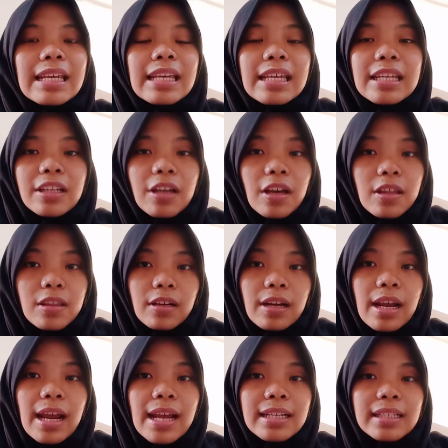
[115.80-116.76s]
In
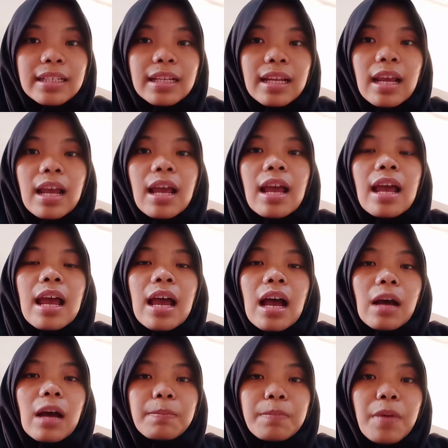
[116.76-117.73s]
other hand,
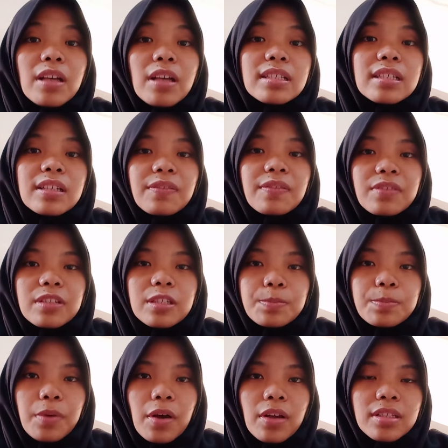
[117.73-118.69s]
a positive
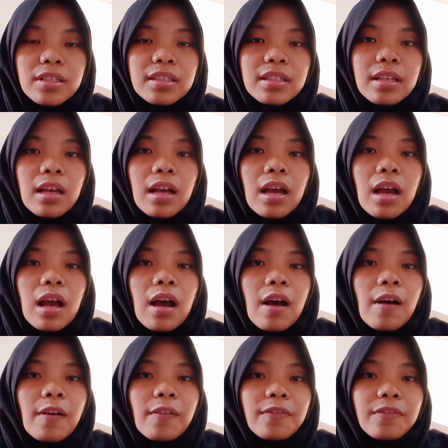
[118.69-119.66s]
response
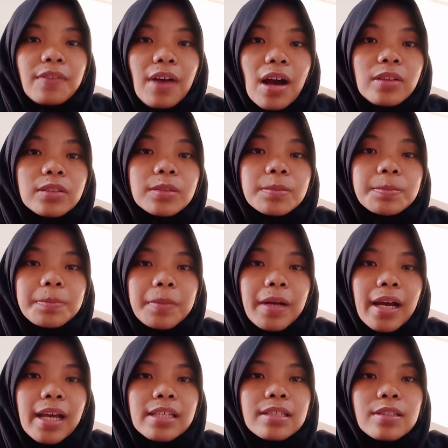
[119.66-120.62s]
found
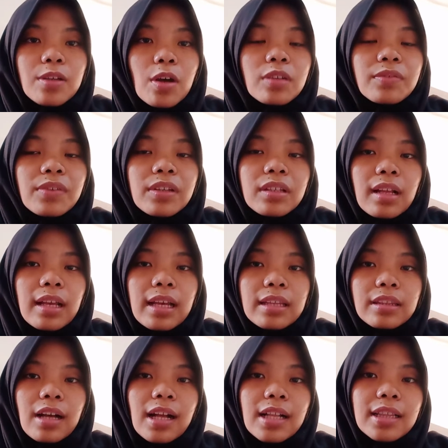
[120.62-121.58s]
by Sconwether
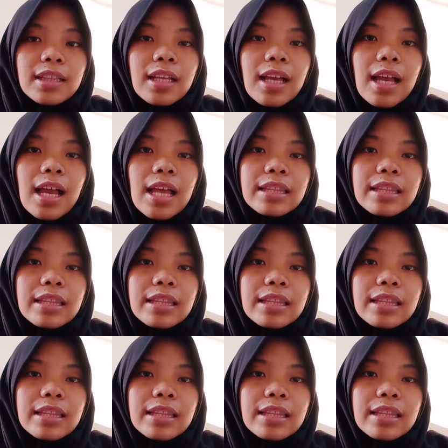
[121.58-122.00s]
et al.